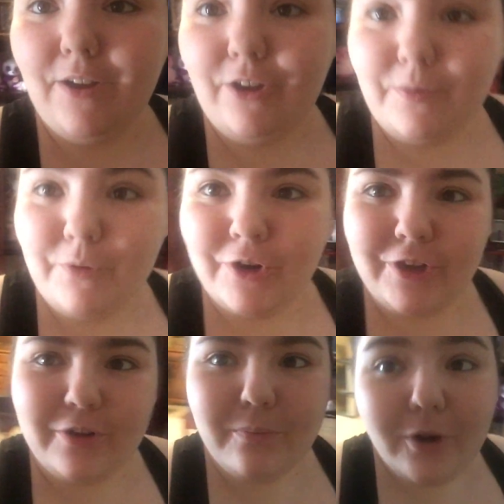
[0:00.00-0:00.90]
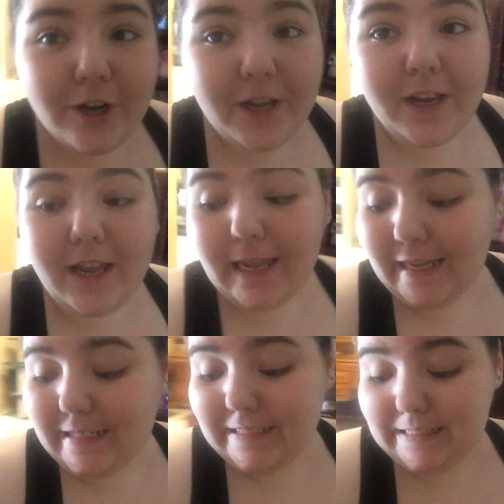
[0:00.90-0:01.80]
Good morning, good morning.
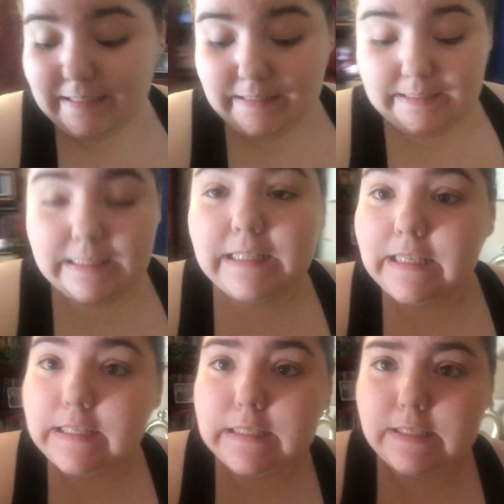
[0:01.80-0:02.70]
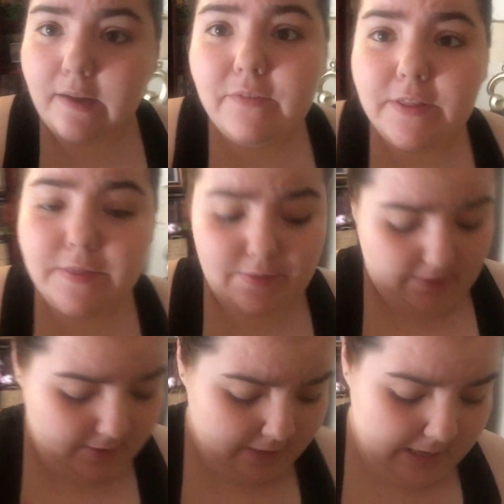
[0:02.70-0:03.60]
It is the 7th
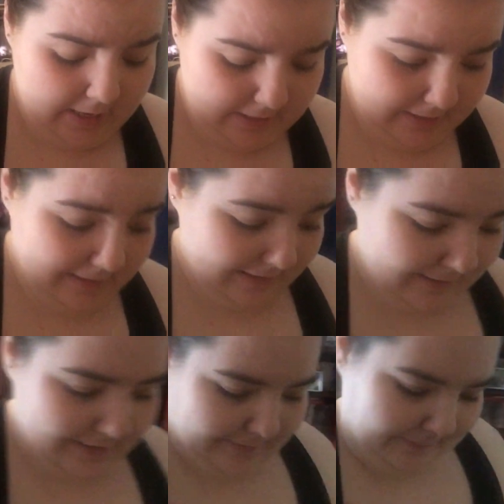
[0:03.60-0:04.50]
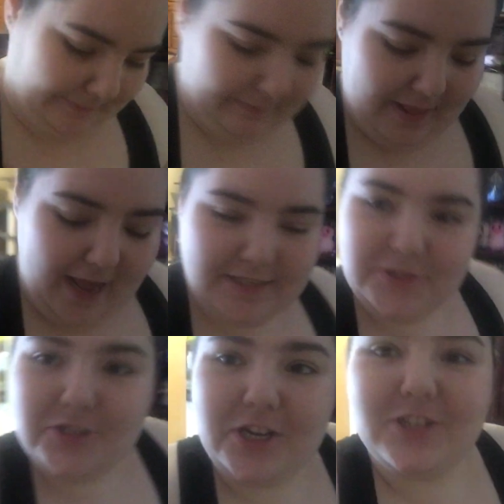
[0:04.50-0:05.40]
again. It
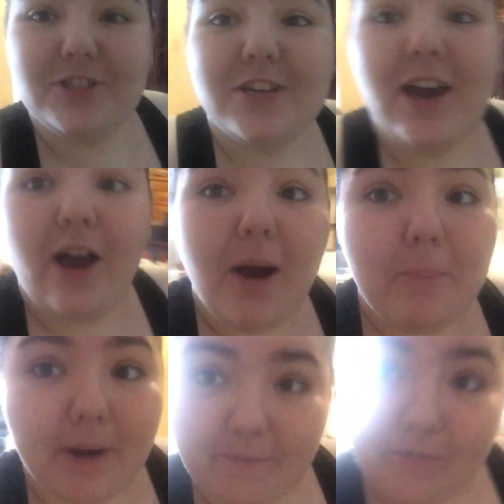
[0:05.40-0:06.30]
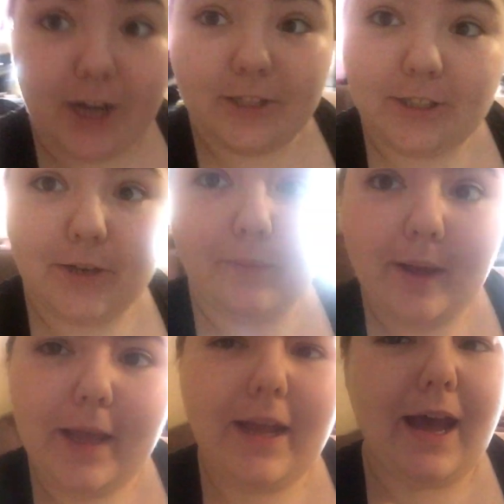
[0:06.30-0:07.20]
hasn't changed, but I'm finally
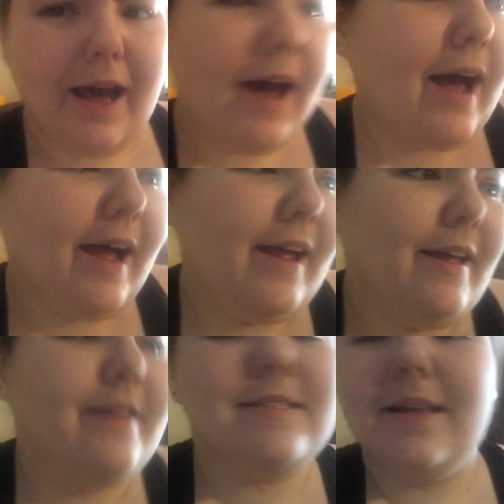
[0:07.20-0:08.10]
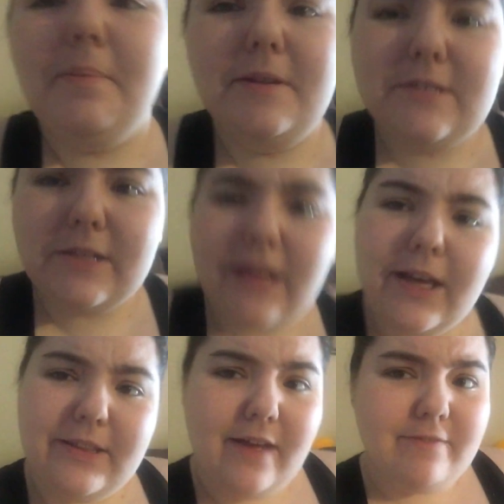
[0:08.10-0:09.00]
awake. I slept until
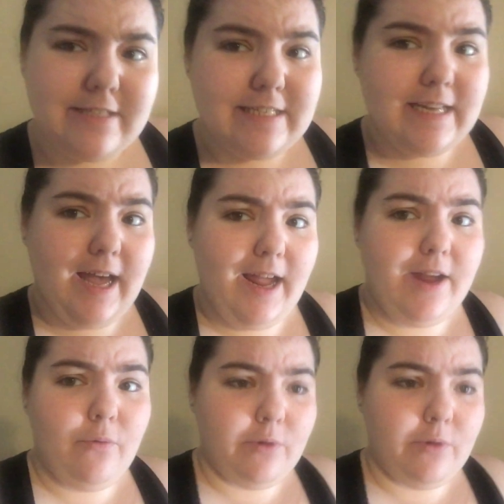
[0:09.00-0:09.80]
like 11 today,